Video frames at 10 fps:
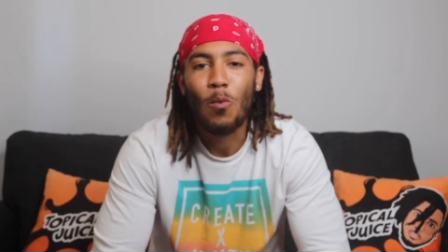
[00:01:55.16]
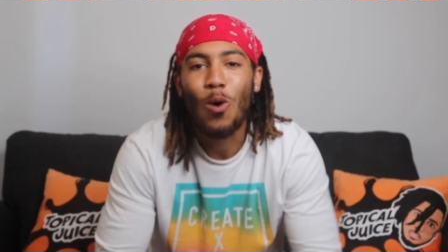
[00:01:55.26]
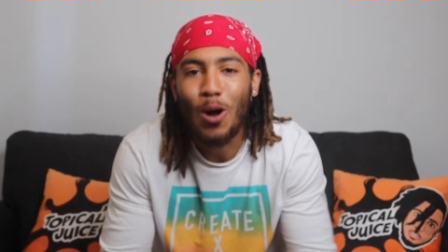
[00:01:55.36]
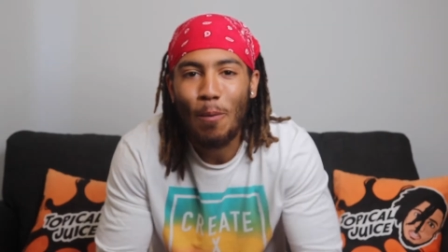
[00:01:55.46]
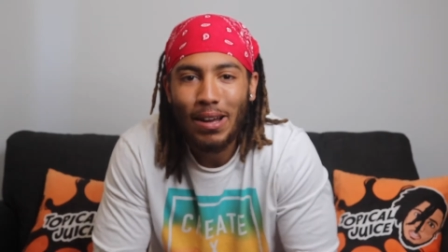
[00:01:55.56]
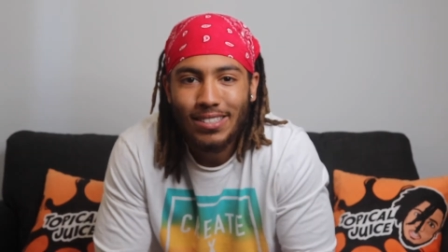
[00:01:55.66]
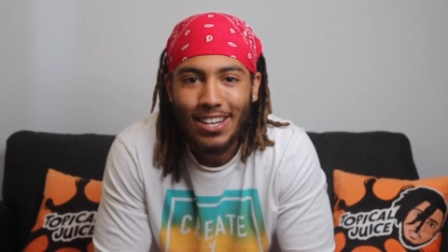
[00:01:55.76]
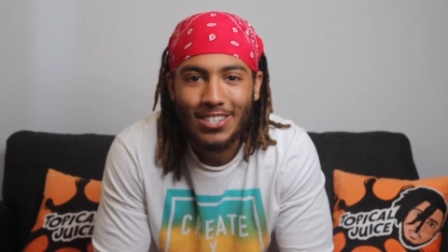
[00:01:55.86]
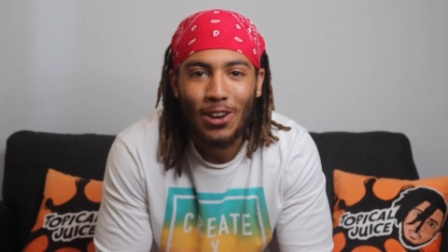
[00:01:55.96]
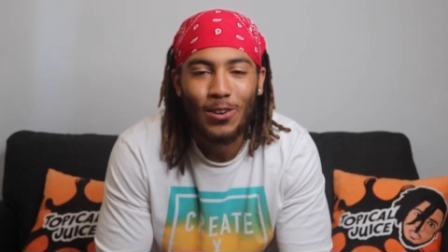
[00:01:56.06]
Welcome back to
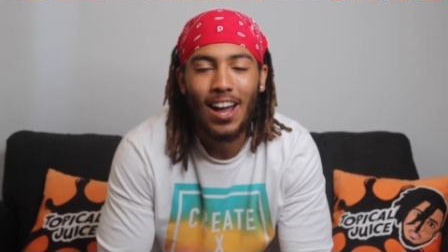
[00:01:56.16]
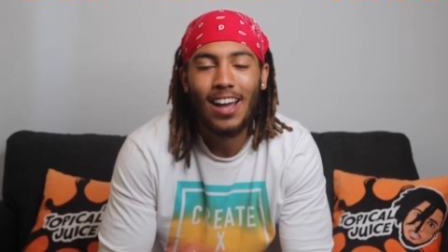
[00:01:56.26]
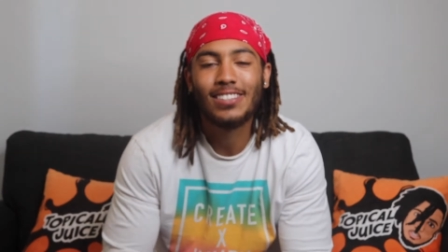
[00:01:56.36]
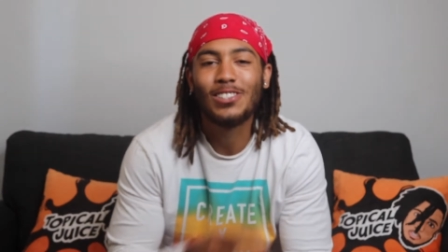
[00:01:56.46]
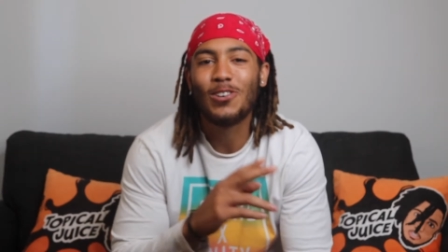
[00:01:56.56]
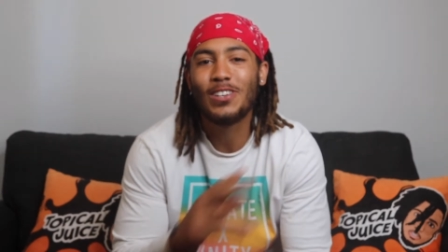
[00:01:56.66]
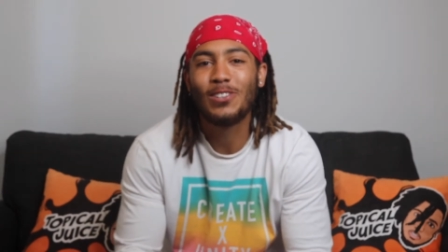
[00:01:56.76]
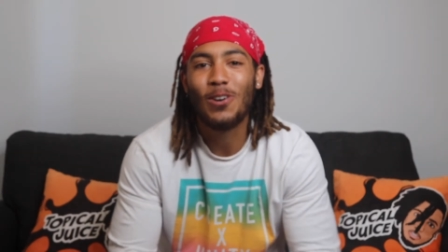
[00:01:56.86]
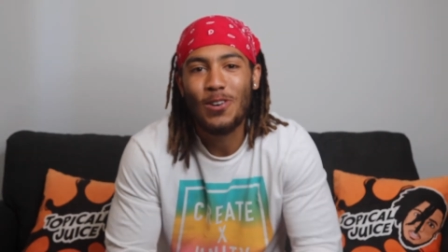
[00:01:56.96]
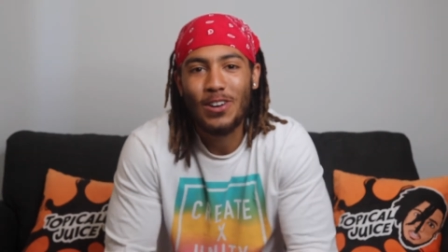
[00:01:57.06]
the channel, guys. You already
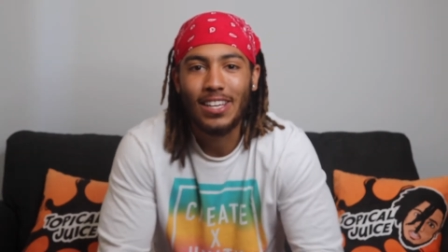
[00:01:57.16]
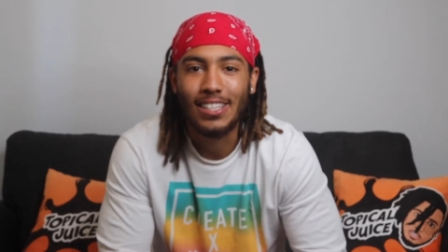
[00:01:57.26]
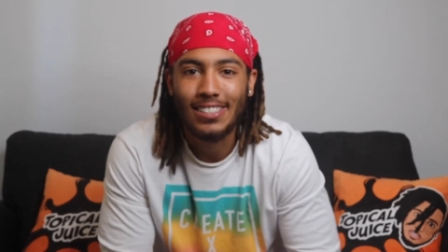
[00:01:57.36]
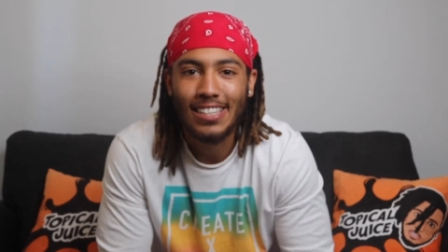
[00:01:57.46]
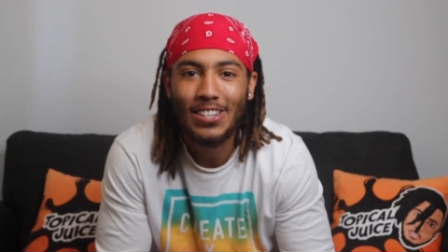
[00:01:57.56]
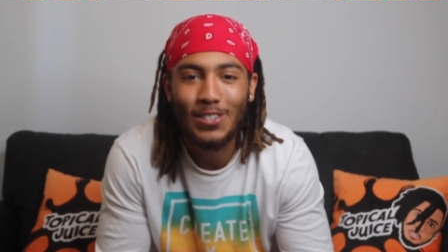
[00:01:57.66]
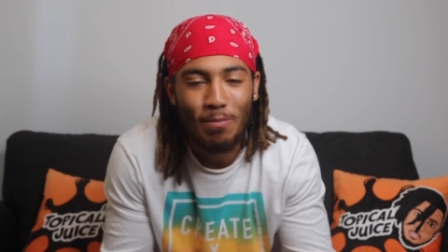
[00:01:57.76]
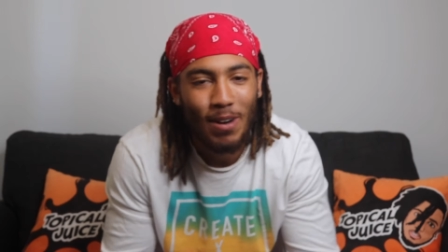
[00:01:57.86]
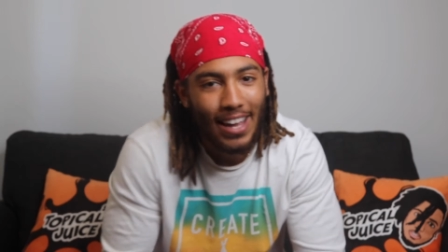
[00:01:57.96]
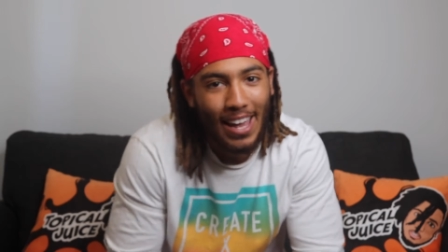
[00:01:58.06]
know who it is. It's your
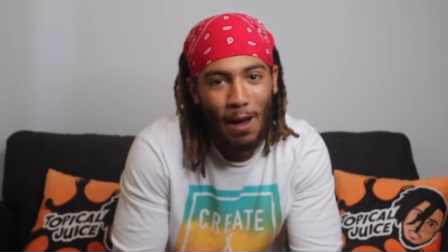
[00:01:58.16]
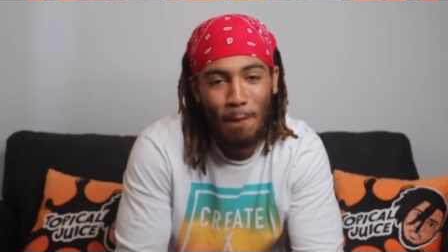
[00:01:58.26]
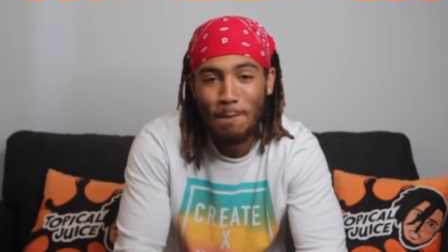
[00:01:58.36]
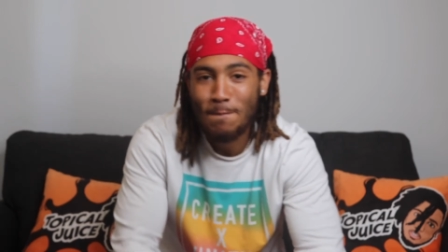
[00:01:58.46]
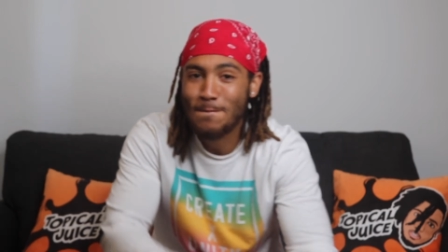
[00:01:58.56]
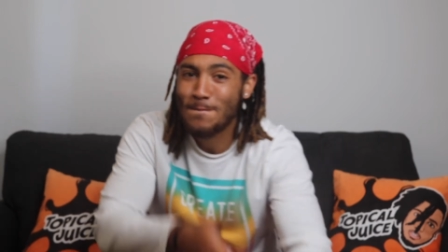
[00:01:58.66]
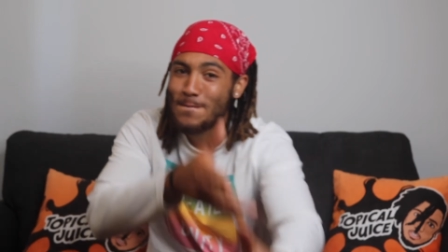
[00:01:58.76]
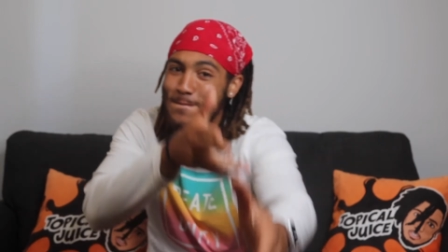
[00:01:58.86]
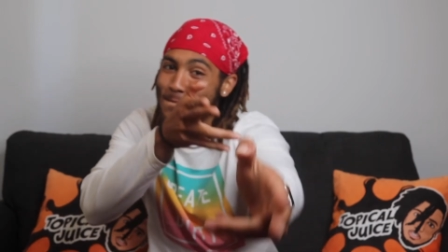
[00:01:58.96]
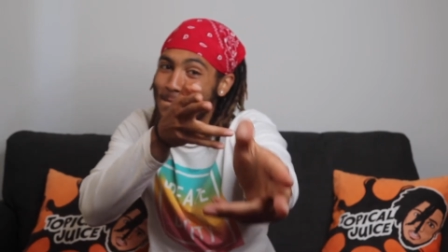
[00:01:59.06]
boy Cam,
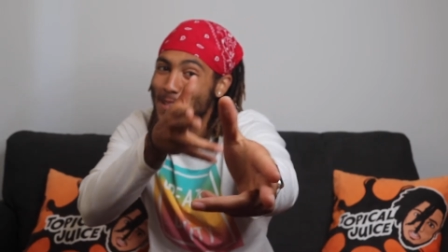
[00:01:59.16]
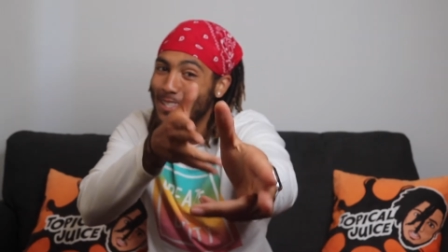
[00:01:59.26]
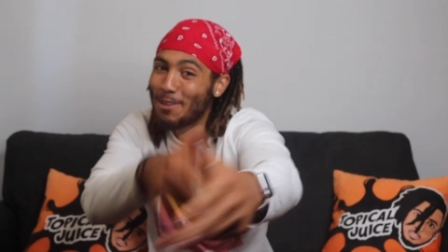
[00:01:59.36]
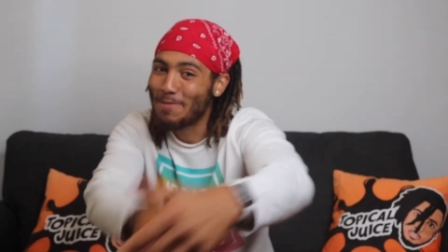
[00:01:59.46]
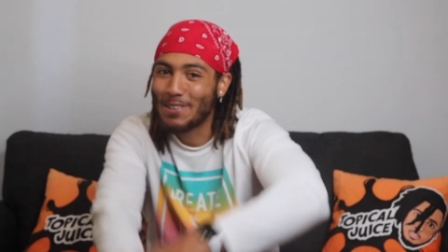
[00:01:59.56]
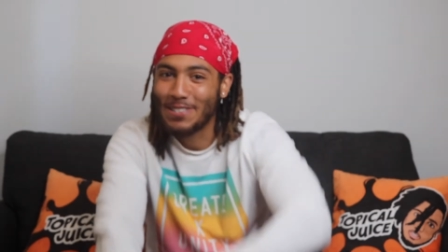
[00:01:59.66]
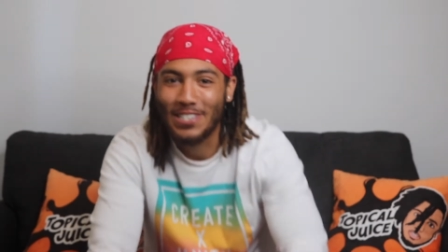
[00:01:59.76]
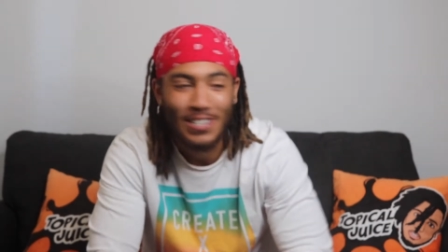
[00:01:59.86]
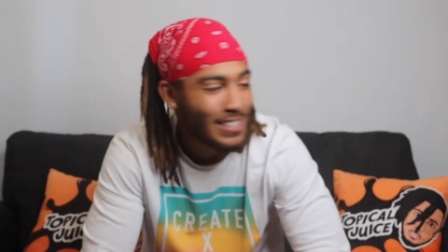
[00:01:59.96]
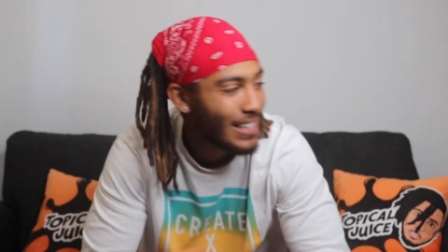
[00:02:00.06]
Topical
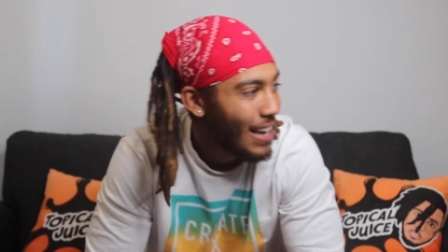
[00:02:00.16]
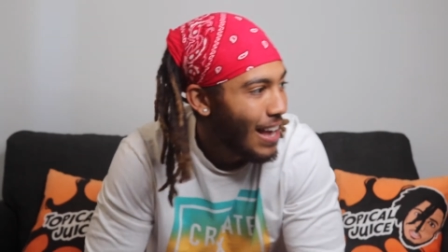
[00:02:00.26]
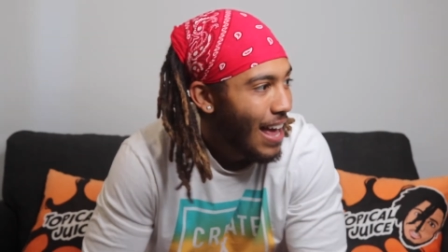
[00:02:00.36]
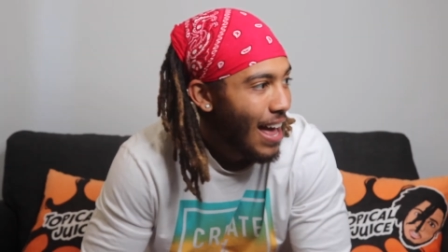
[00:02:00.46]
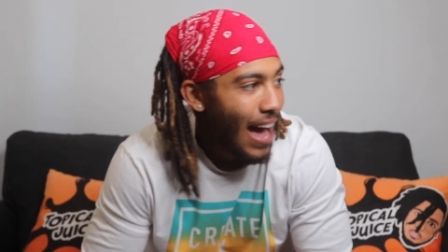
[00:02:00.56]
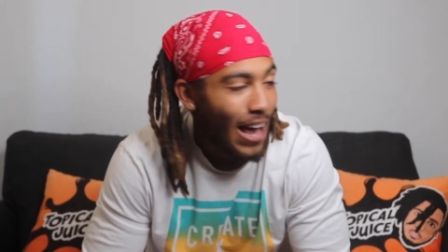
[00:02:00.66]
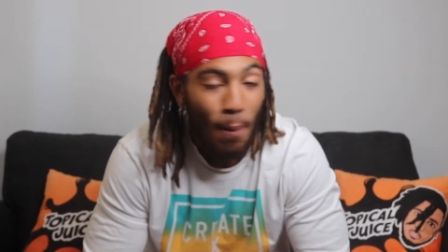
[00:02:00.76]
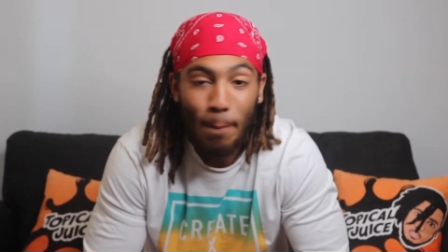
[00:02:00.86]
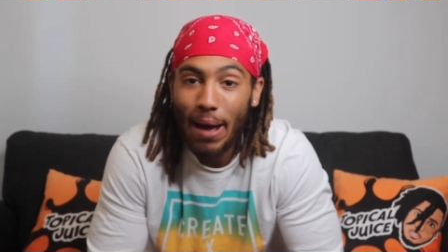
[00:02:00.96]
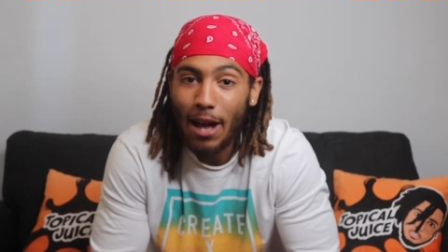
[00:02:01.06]
Juice, and
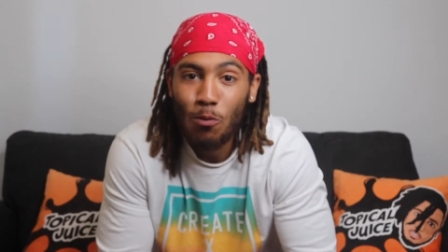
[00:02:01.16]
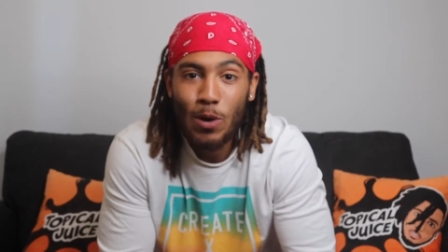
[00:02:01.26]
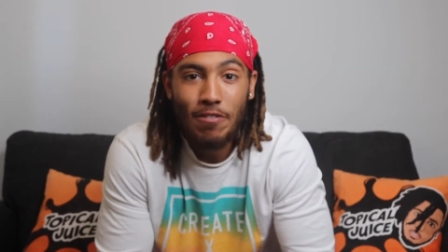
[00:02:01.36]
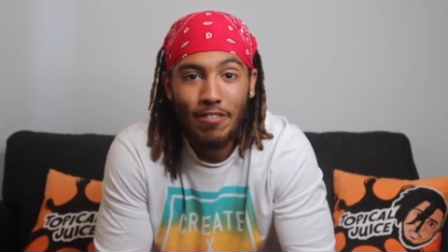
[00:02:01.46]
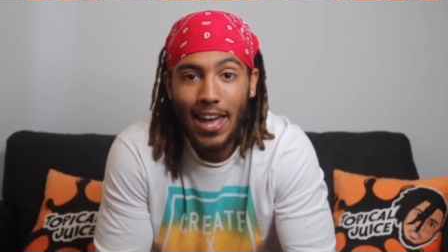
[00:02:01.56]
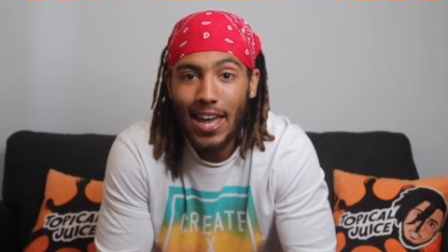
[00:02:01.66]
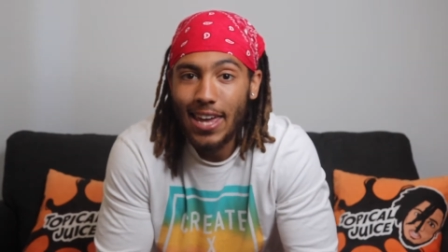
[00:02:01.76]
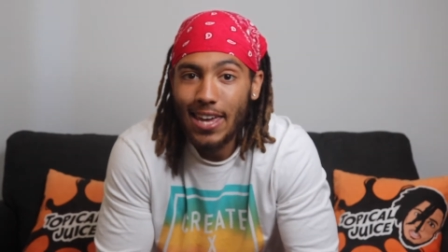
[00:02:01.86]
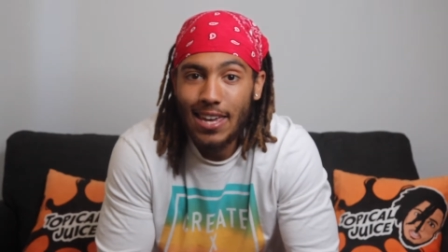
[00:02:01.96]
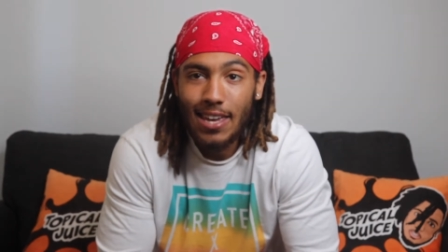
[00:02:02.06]
I'm back with
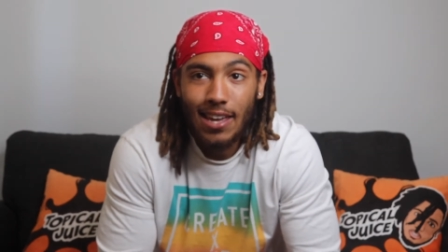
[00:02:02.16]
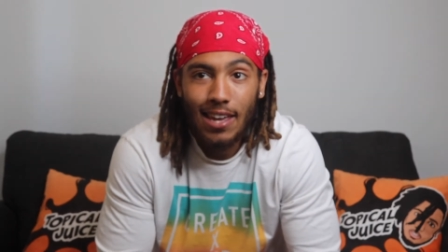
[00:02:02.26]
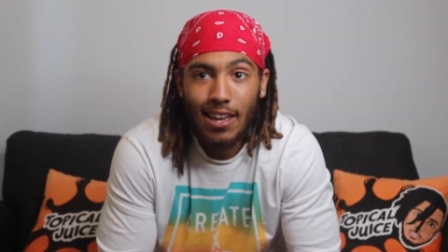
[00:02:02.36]
a